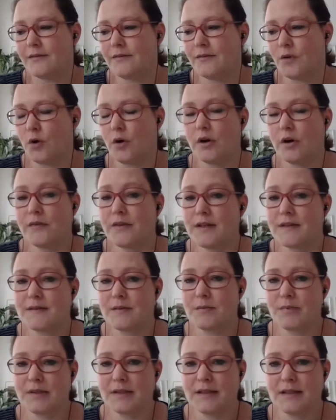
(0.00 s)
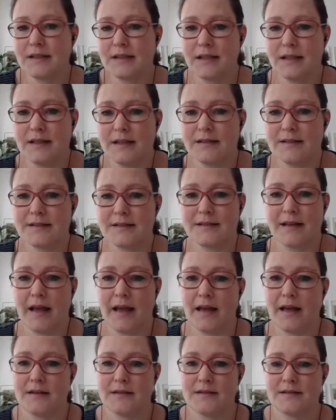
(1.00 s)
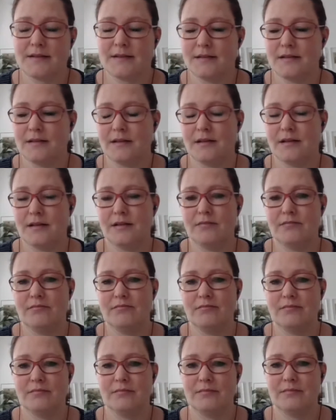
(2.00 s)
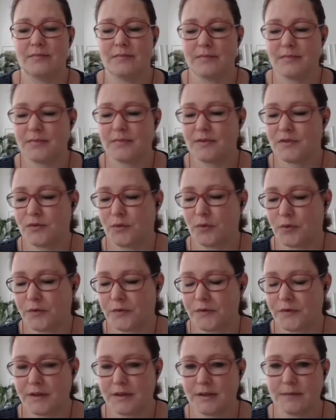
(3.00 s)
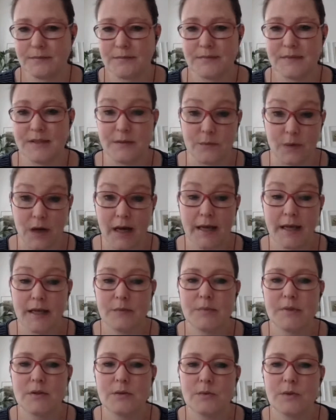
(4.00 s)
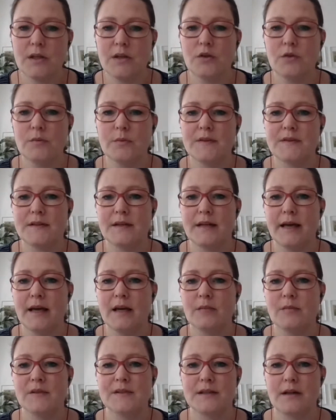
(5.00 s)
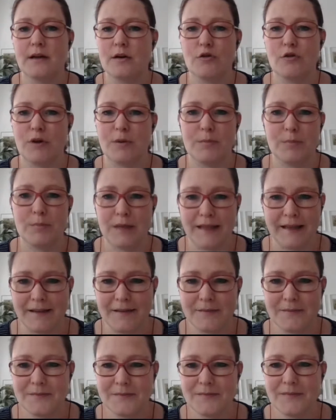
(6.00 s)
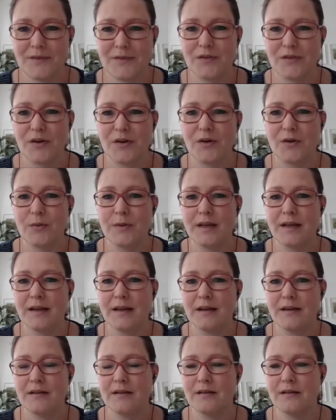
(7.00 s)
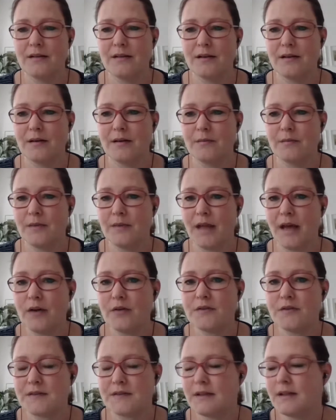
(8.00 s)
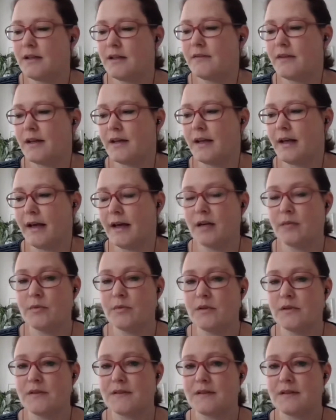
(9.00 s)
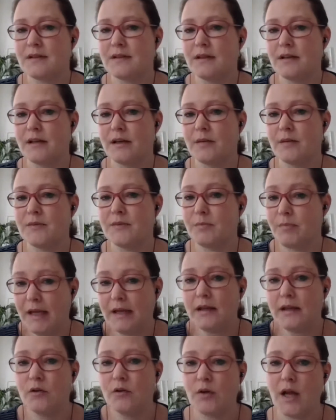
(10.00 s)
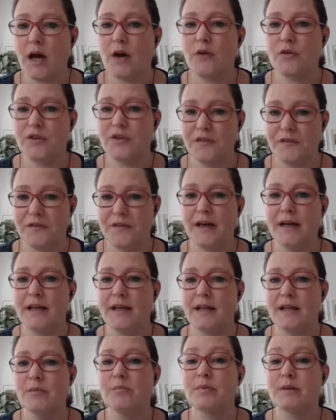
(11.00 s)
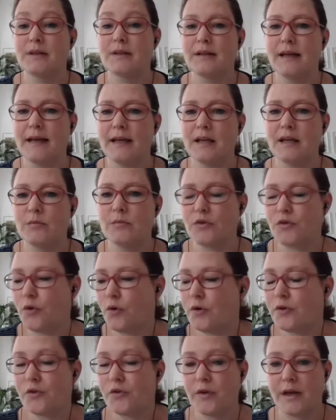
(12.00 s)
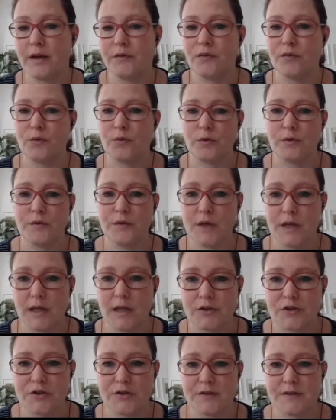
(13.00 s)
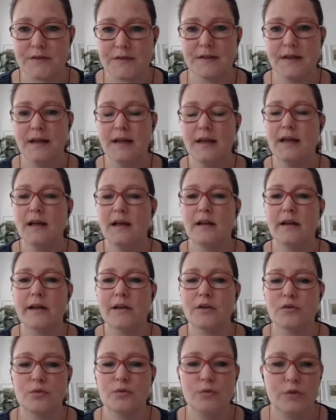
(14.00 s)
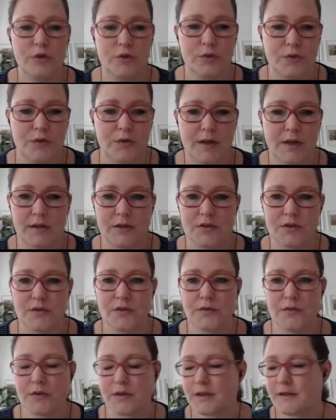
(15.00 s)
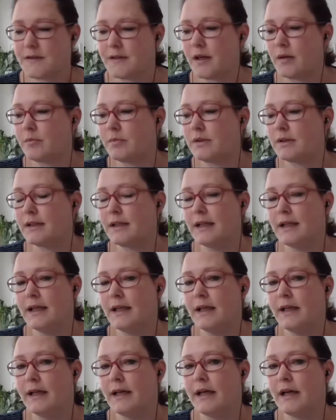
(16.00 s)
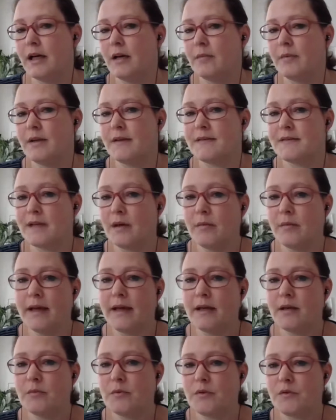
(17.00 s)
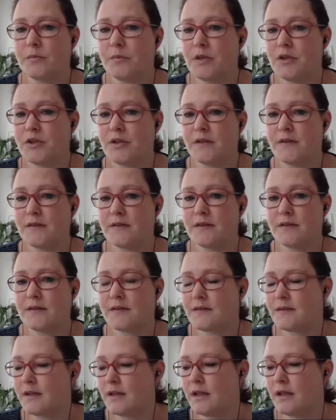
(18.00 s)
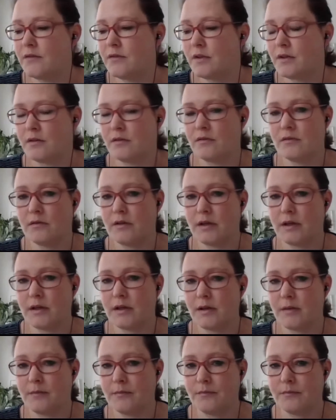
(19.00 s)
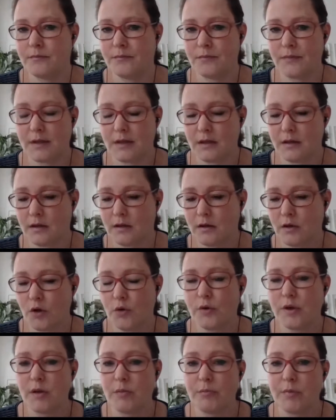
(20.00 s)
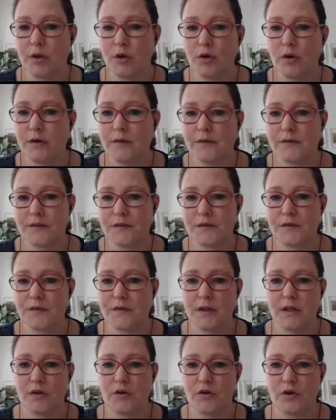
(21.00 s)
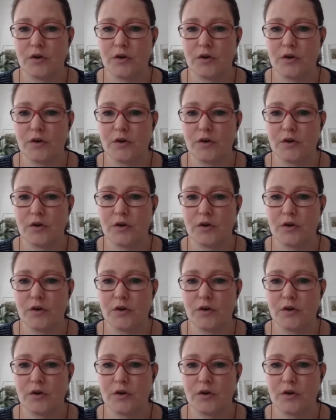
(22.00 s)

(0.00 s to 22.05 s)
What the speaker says: all these abilities as sort of a divide between humans and animals are crumbling. So we can now see that animals, depending on how you define it, but animals also have sort of cultures, like tool-use cultures, for example. In some animal species, this is even going beyond the sphere